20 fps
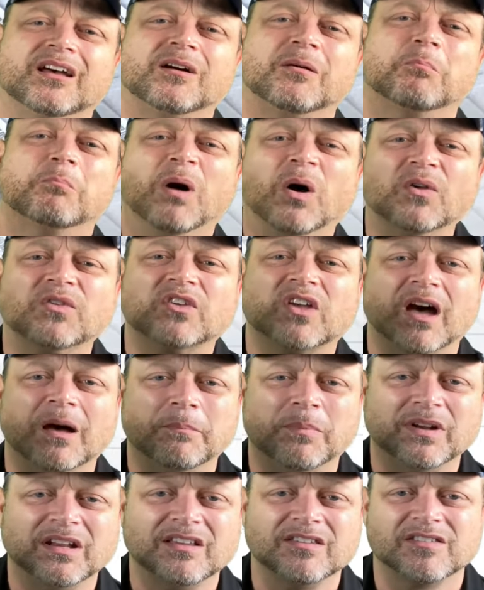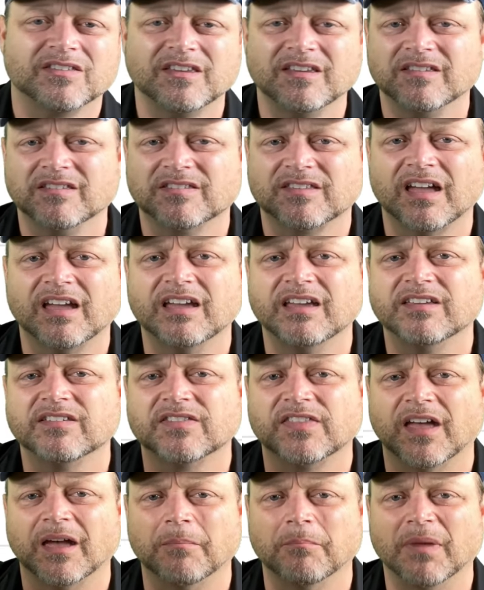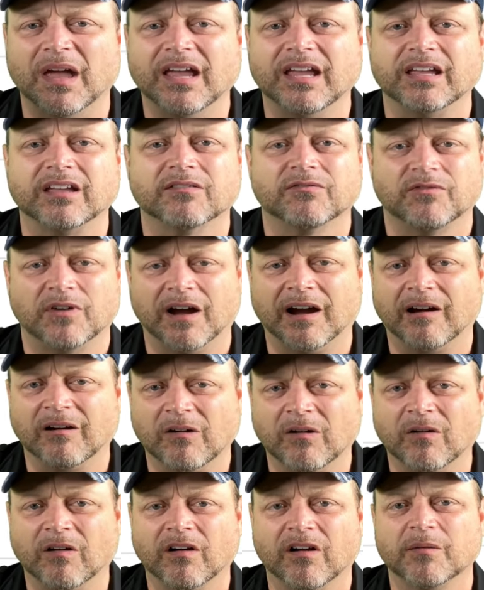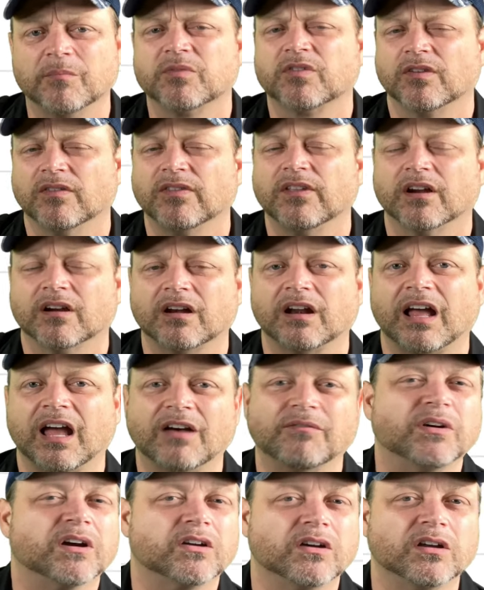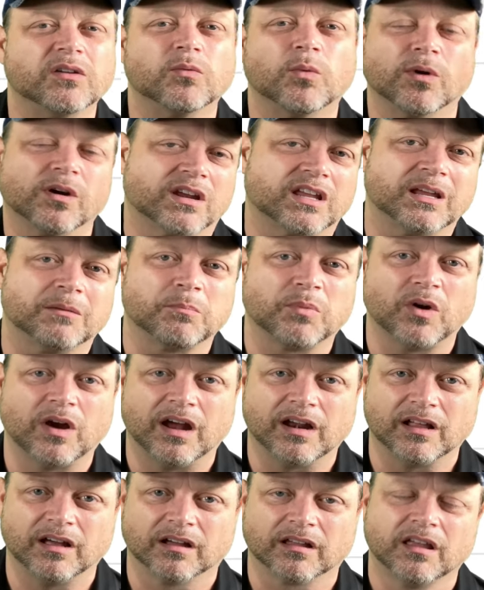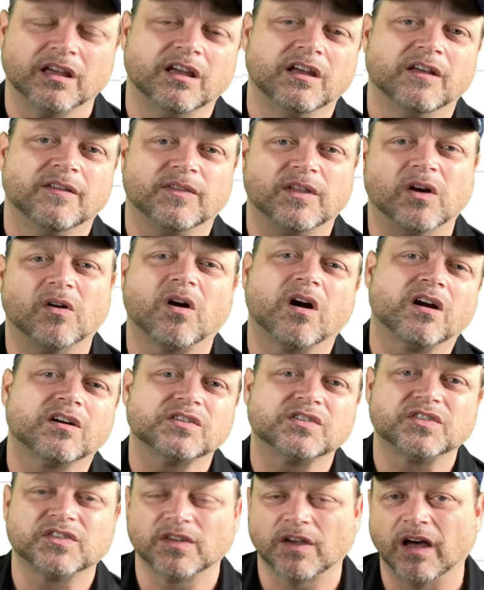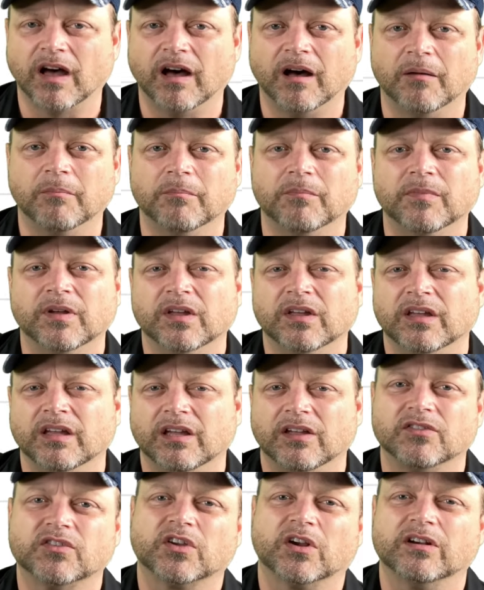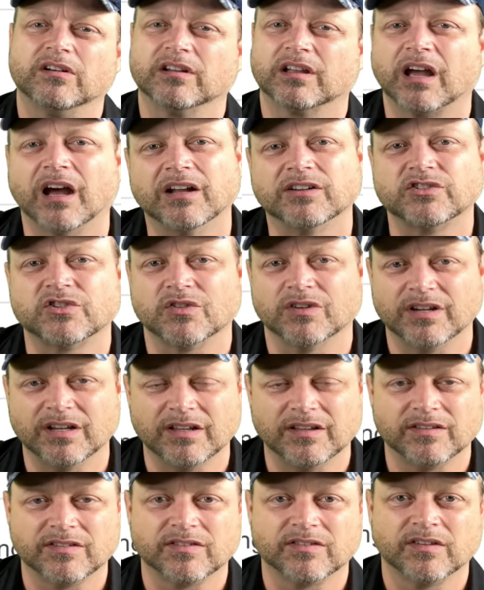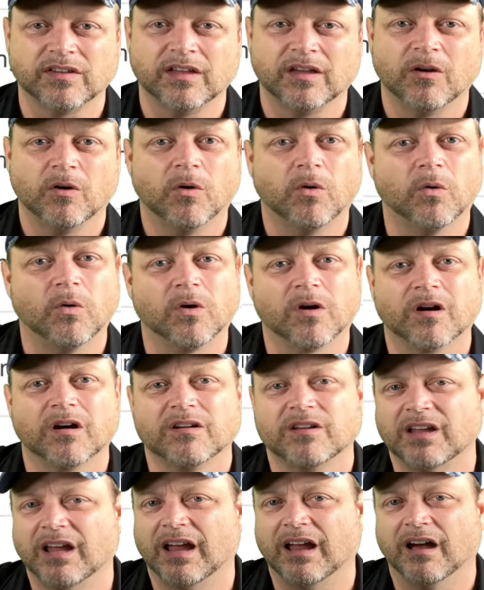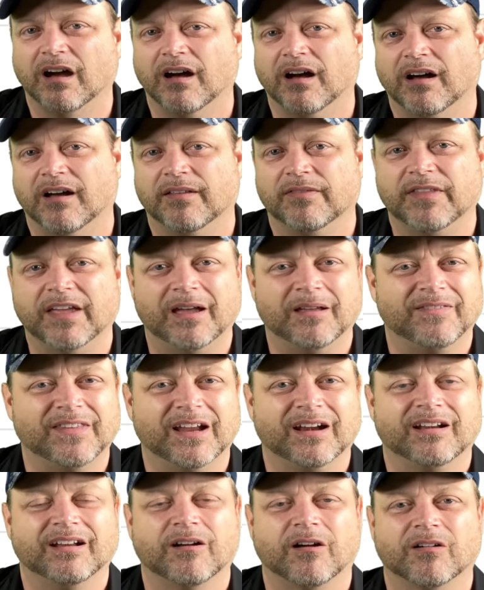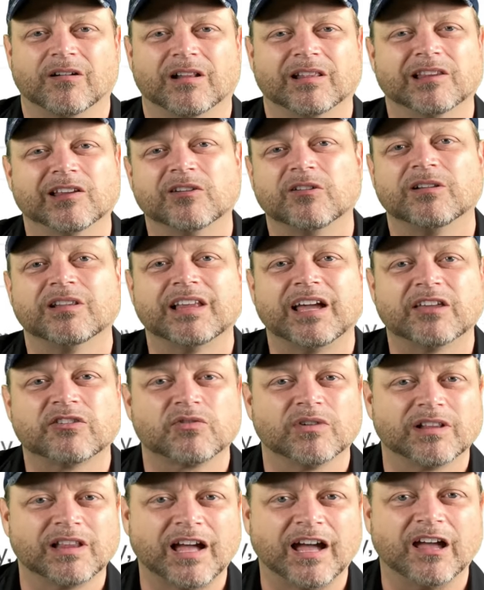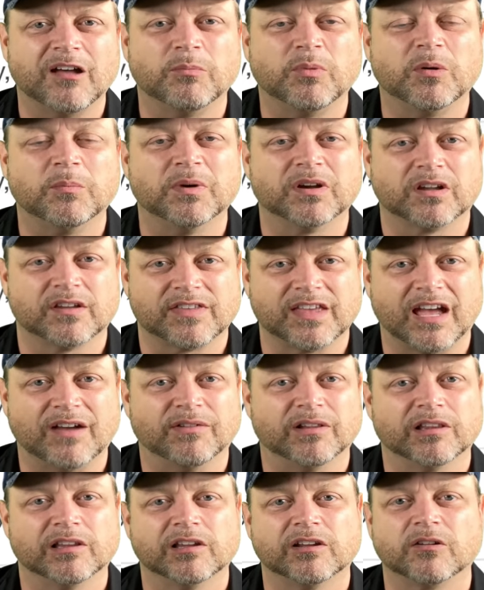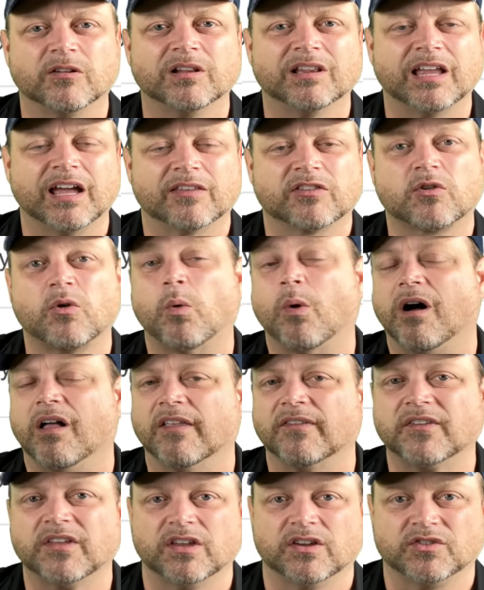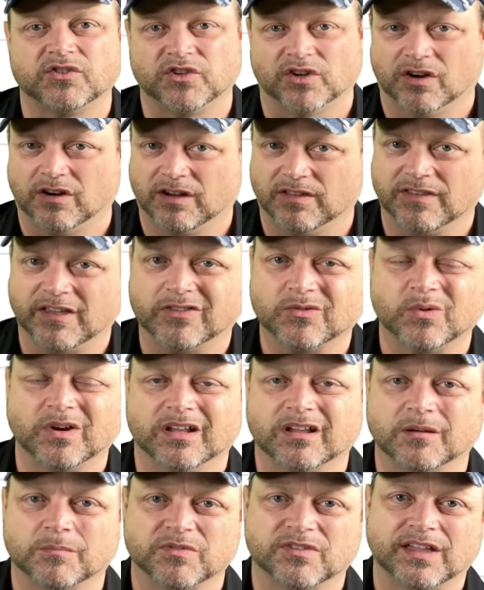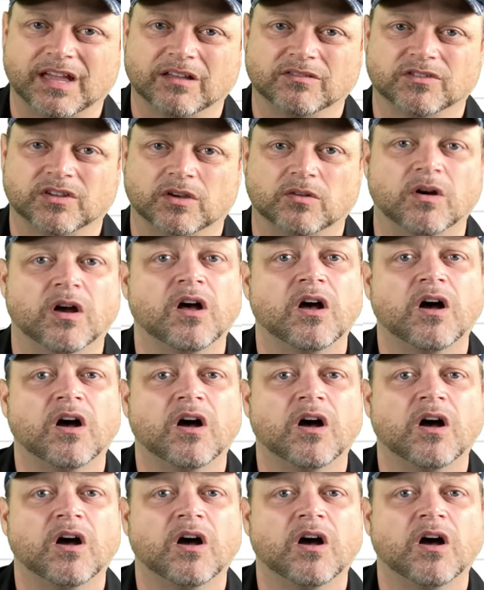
Most companies these days that make firearms, they're going to have a good working product. There are some in certain countries or that are a little less reliable because they have a little less quality assurance. That's what it comes down to.